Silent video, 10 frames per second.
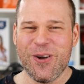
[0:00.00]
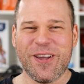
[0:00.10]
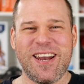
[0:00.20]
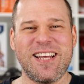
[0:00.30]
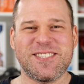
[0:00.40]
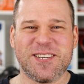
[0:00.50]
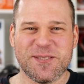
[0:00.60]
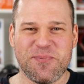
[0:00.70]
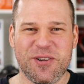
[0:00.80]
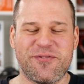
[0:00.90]
Okay, let's
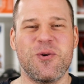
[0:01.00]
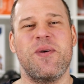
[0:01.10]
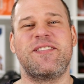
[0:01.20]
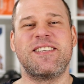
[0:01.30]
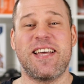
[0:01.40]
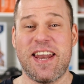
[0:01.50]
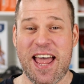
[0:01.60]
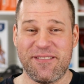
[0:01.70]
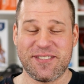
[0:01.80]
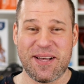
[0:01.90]
just pull through with this and
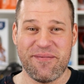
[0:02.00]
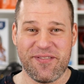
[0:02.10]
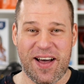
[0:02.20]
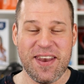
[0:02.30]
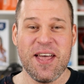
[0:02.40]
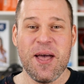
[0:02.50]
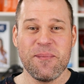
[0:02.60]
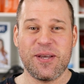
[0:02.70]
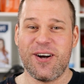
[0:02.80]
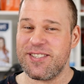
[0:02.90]
have some fun.
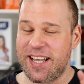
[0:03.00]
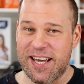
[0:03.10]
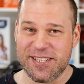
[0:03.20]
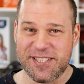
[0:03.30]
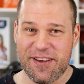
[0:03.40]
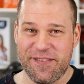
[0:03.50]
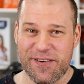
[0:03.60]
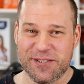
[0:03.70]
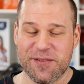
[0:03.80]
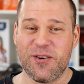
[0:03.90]
Because I gotta say,
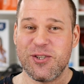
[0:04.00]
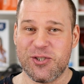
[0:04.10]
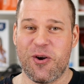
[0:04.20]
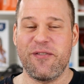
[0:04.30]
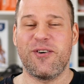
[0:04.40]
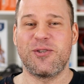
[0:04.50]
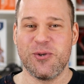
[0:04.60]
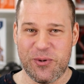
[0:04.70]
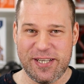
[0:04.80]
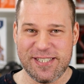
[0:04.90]
first of all, sorry for
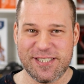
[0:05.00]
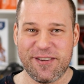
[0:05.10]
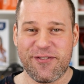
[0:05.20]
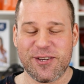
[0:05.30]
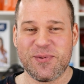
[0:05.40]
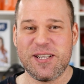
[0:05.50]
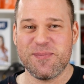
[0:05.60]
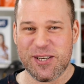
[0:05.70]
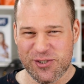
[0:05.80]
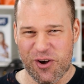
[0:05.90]
2 reasons. The first one is
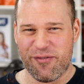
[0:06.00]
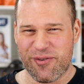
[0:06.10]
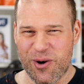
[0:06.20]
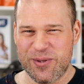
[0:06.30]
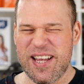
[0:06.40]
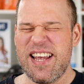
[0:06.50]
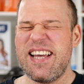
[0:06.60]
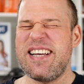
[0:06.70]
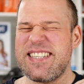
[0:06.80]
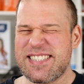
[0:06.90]
my sore throat.
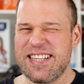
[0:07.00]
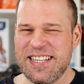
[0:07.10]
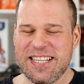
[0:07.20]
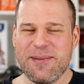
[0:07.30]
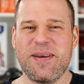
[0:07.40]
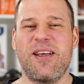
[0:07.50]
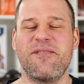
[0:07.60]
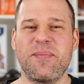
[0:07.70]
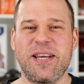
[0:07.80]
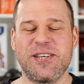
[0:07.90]
It's a little bit of
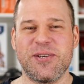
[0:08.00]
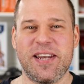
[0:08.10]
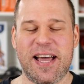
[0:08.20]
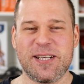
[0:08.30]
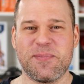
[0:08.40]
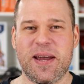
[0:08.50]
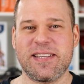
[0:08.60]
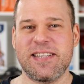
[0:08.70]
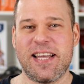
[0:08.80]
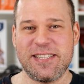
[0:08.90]
a big issue than I
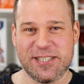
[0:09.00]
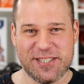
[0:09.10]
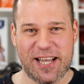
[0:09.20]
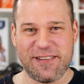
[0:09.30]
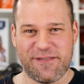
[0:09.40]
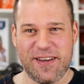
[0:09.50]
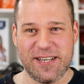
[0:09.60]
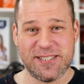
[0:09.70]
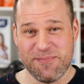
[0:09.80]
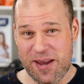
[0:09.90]
expected. And the second thing
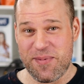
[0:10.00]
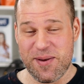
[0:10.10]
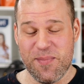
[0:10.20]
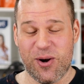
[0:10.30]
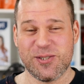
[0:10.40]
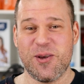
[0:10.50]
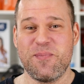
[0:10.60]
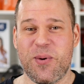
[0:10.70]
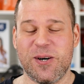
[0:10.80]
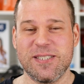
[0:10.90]
is, maybe more so
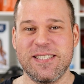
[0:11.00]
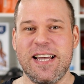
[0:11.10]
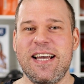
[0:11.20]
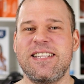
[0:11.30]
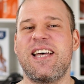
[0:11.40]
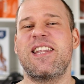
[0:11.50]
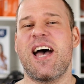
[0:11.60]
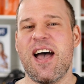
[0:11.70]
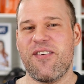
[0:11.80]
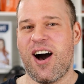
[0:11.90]
important, that I
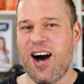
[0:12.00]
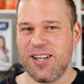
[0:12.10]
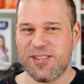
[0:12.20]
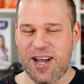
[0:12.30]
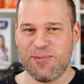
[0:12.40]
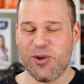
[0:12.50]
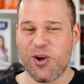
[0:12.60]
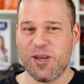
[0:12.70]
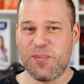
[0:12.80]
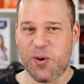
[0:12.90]
have a hard time
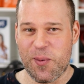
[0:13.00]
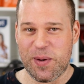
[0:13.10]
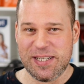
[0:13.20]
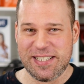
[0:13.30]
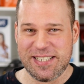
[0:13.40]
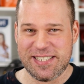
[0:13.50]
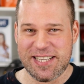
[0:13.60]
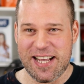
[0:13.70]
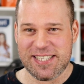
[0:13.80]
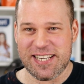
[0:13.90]
talking properly these
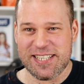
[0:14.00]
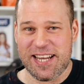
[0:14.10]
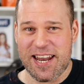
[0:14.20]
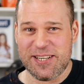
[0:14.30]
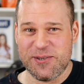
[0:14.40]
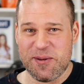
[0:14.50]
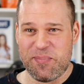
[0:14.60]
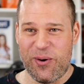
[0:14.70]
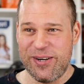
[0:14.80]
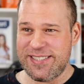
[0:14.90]
days and getting to the
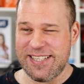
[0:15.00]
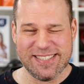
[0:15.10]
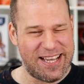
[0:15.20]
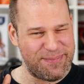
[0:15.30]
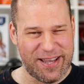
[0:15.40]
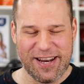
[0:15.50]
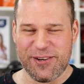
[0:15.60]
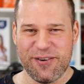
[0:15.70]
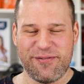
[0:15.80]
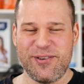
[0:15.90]
point, and I'm getting
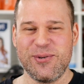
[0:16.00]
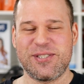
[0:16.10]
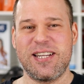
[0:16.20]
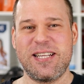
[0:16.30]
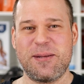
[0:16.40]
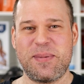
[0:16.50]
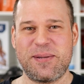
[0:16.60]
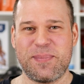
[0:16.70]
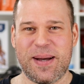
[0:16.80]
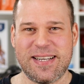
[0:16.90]
confused a little
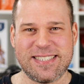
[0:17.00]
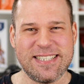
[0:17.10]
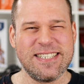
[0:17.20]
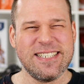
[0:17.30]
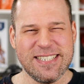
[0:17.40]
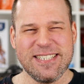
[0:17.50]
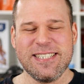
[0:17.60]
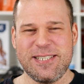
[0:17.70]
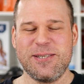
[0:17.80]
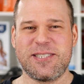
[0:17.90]
bit, but
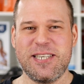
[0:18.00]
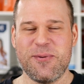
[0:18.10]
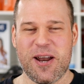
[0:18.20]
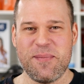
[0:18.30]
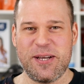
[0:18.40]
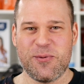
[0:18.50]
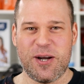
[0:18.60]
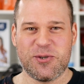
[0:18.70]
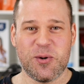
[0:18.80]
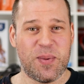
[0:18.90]
you'll see what I mean
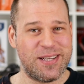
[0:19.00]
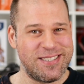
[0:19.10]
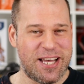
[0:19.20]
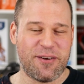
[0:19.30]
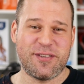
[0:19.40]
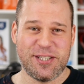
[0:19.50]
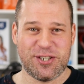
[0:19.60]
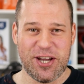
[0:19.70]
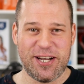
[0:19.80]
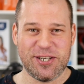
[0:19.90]
quite sure. But none of this
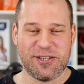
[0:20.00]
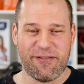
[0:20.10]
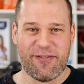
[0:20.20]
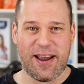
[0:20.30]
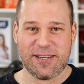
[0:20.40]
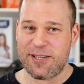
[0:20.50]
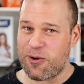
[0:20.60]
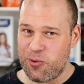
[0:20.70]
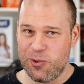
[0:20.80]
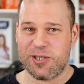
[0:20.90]
changes the fact that
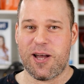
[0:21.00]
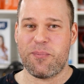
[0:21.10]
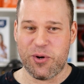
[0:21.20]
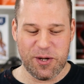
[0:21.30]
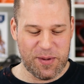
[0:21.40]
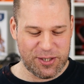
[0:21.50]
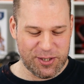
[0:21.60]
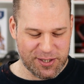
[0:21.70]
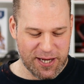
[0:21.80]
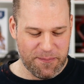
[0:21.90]
the rules are pretty much
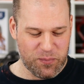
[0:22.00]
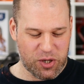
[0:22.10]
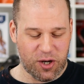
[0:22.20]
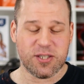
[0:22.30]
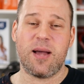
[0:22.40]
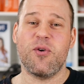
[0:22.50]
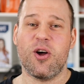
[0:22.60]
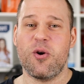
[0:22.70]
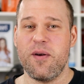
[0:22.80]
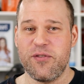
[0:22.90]
the same, because I'm
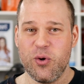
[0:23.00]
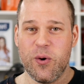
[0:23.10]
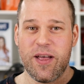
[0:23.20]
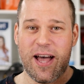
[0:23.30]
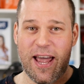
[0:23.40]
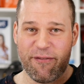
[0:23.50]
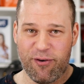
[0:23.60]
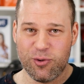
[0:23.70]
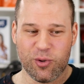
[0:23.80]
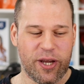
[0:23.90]
gonna review a
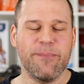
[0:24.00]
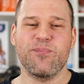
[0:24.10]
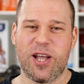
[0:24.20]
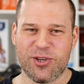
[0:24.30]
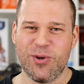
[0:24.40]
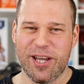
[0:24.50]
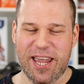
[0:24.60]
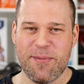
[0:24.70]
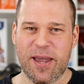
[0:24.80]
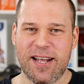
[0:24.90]
headphone today. Actually a
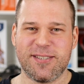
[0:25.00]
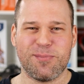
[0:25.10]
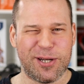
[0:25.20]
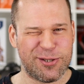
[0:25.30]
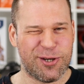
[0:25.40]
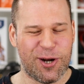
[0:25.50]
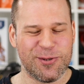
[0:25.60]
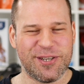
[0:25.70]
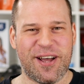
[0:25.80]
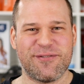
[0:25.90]
gaming headset, but it's
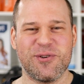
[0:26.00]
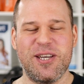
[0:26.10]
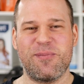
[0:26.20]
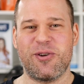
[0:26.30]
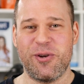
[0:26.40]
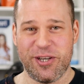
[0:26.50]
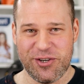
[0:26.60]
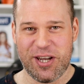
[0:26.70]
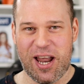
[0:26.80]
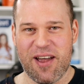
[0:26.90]
close enough to keep the
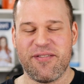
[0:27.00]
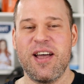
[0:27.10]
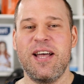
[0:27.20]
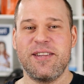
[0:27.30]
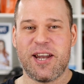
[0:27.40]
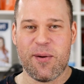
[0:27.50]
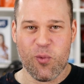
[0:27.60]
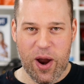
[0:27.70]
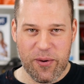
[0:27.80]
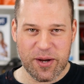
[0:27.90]
tradition alive that I'm
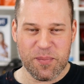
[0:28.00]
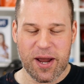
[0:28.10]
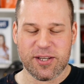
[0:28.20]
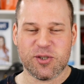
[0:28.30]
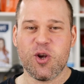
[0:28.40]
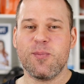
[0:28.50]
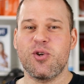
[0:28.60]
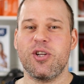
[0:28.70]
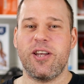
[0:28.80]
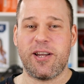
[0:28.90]
wearing my Disturbed
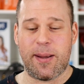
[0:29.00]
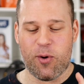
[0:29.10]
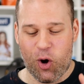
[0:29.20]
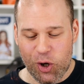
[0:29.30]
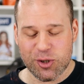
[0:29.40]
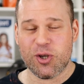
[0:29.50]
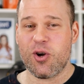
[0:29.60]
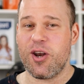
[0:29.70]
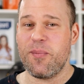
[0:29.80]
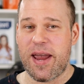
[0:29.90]
shirt, and that I'm also
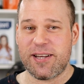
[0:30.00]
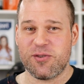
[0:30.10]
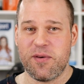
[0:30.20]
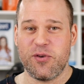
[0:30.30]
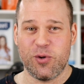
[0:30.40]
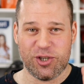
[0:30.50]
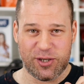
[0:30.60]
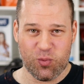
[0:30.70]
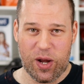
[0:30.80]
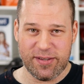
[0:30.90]
gonna make this review in
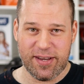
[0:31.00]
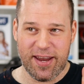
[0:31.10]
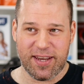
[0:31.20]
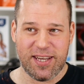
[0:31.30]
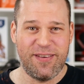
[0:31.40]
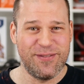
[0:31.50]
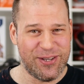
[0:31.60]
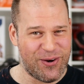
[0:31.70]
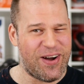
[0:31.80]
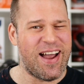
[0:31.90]
just one take, even
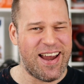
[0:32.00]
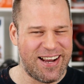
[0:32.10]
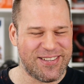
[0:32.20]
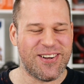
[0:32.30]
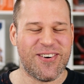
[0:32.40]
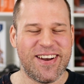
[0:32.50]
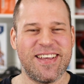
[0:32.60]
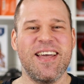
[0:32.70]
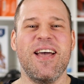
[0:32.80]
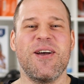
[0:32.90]
though I had
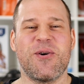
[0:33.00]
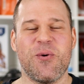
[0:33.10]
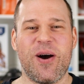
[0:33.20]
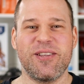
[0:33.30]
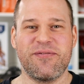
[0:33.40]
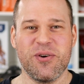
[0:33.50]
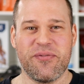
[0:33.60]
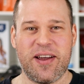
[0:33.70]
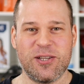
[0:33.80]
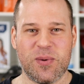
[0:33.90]
already quite a few
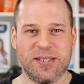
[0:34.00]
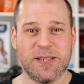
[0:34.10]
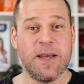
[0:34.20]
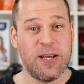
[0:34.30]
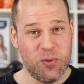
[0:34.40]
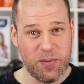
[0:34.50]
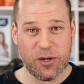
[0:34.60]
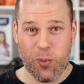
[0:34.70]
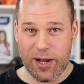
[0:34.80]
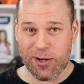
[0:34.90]
failed ones. It will be
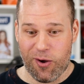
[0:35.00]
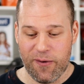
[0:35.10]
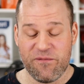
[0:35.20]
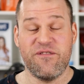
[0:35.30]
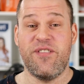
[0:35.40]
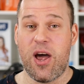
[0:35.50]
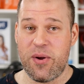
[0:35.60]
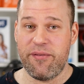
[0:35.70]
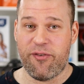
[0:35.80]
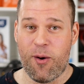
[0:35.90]
quite long, very
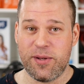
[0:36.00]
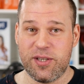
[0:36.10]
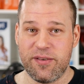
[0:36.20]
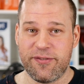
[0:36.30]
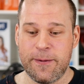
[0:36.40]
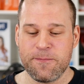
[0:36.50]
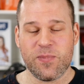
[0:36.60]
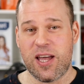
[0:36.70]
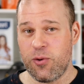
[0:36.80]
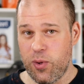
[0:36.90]
informative,
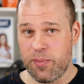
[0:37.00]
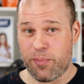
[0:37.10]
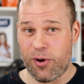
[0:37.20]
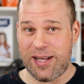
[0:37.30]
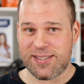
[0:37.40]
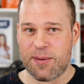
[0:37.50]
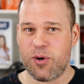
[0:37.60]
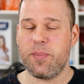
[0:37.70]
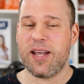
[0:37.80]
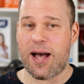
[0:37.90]
and it will at some
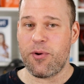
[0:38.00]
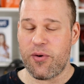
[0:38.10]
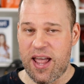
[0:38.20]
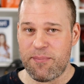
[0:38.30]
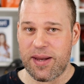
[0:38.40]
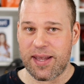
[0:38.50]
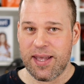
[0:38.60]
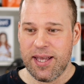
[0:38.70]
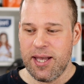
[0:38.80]
point become a rambling.